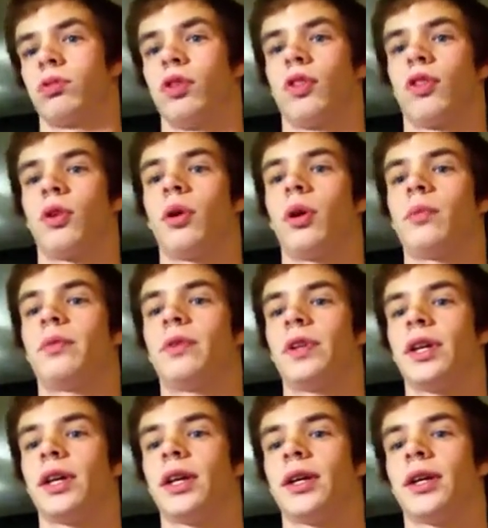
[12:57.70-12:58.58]
So
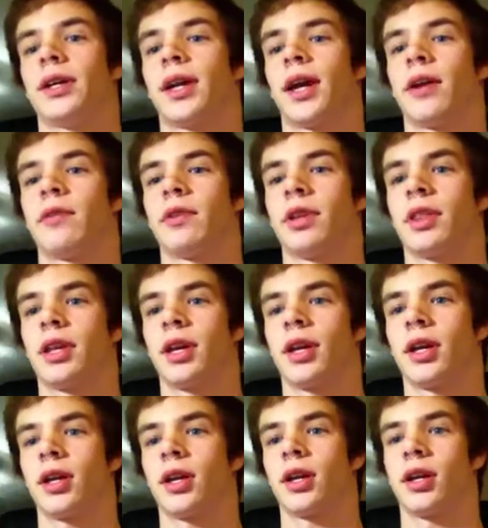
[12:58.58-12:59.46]
hopefully
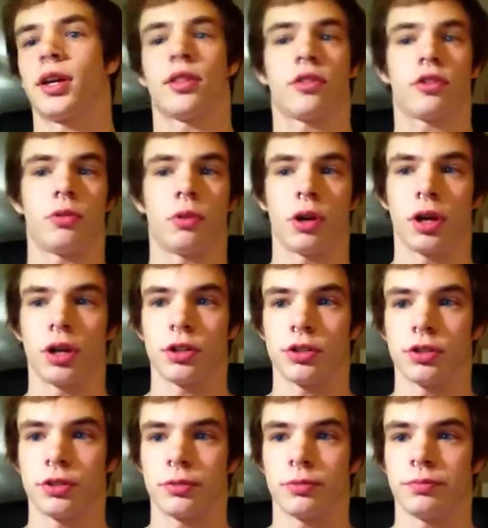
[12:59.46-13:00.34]
everything gets
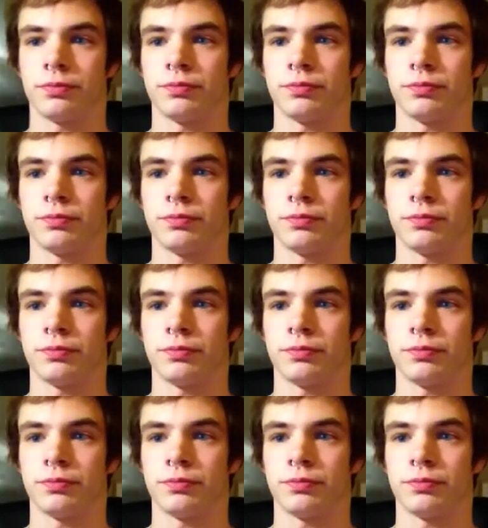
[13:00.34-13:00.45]
squashed